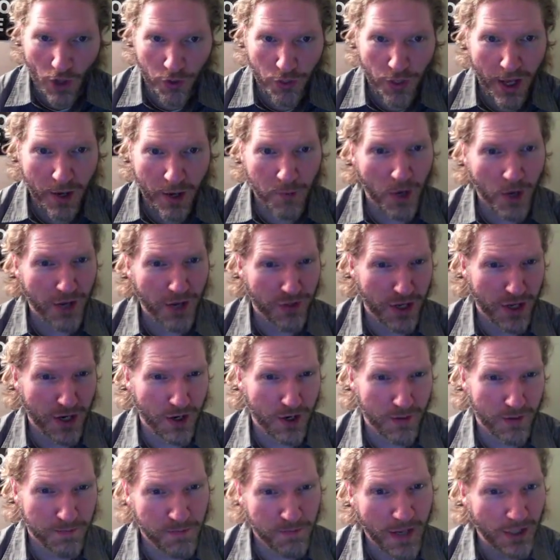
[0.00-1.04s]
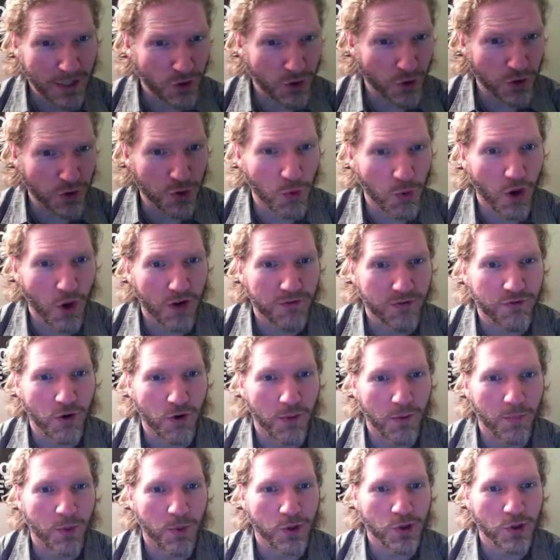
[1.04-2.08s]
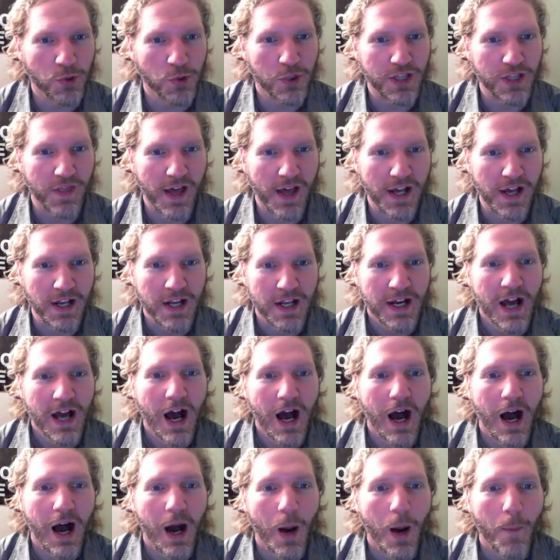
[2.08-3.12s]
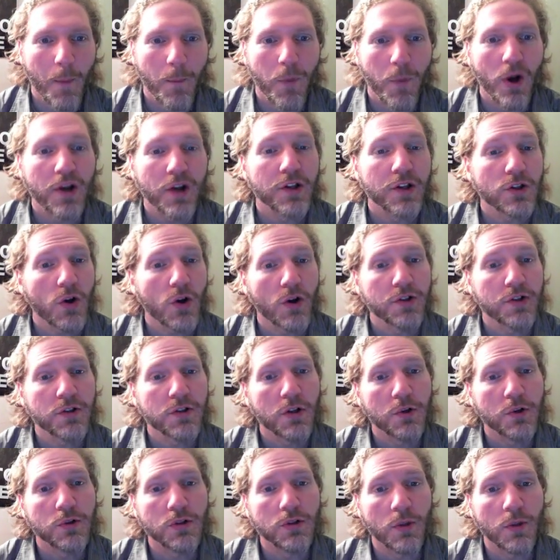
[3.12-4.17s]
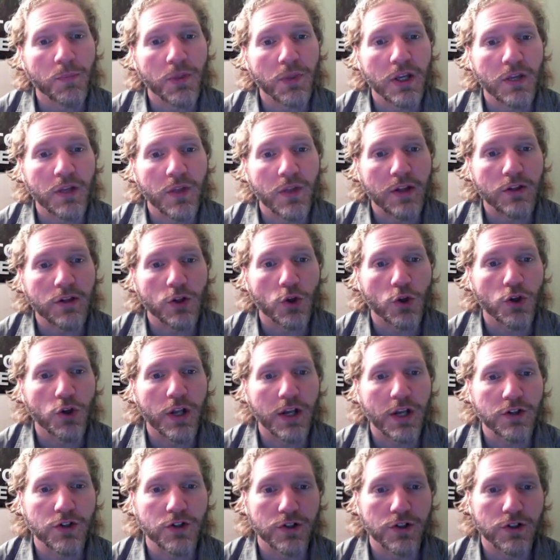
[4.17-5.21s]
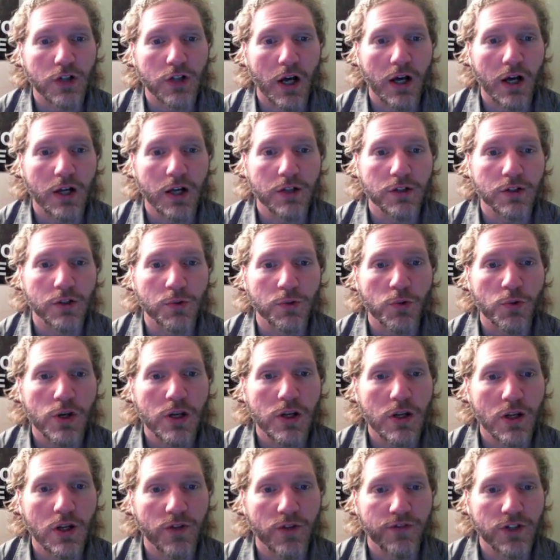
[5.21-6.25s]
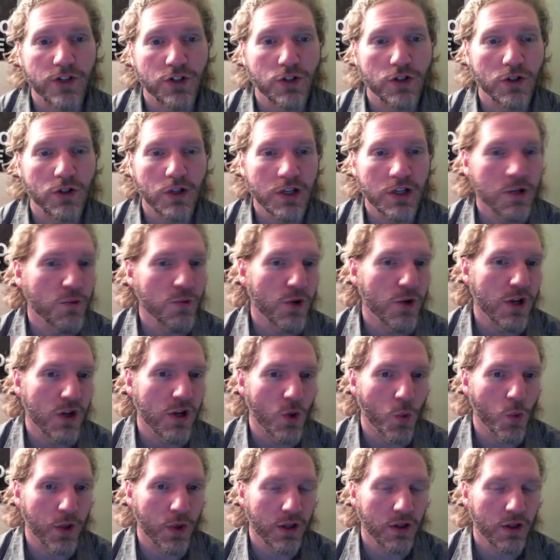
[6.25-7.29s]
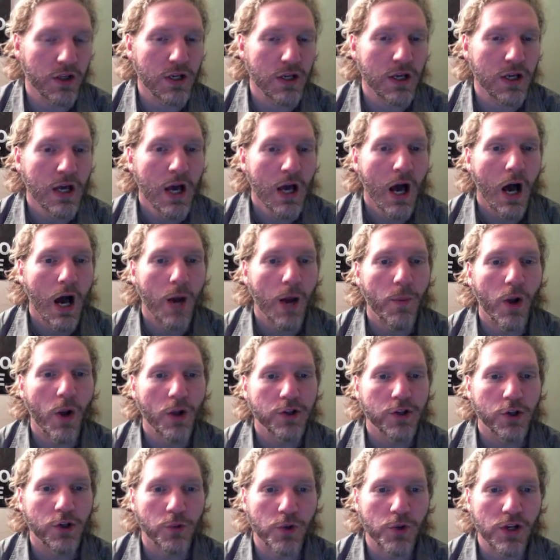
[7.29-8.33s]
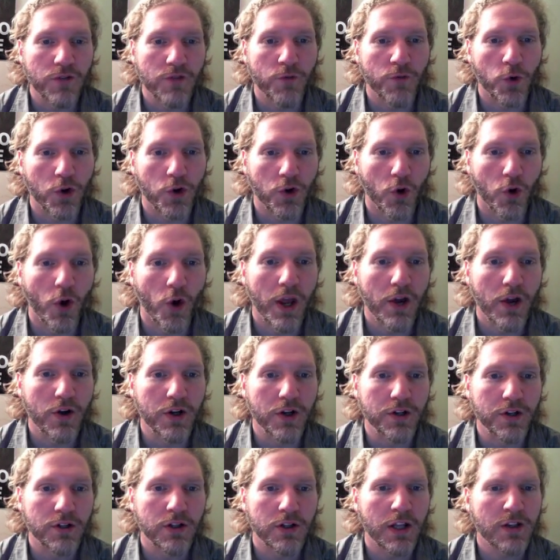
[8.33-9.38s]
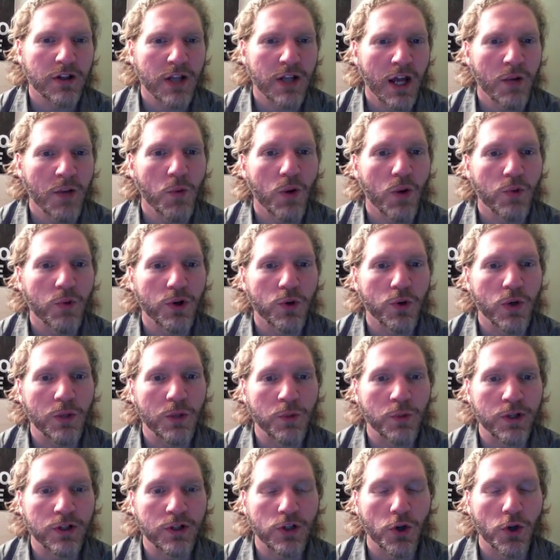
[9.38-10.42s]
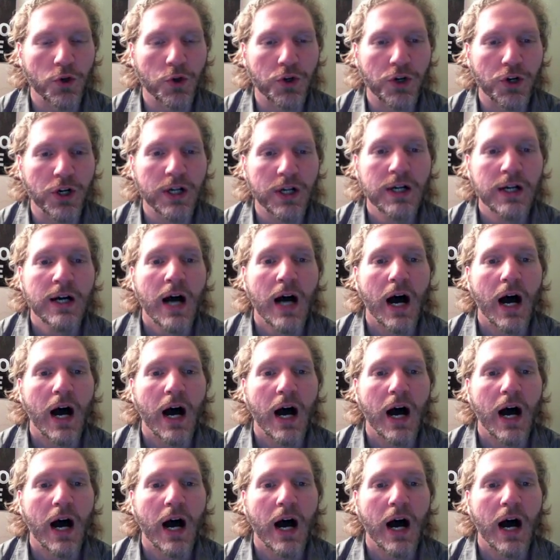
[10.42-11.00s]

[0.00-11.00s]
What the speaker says: that right there may turn you off from pursuing that, but it's also something that's a good exercise in reading efficiently, reading quickly, but also reading for coherence. And that's kind of what we're doing with Stoner,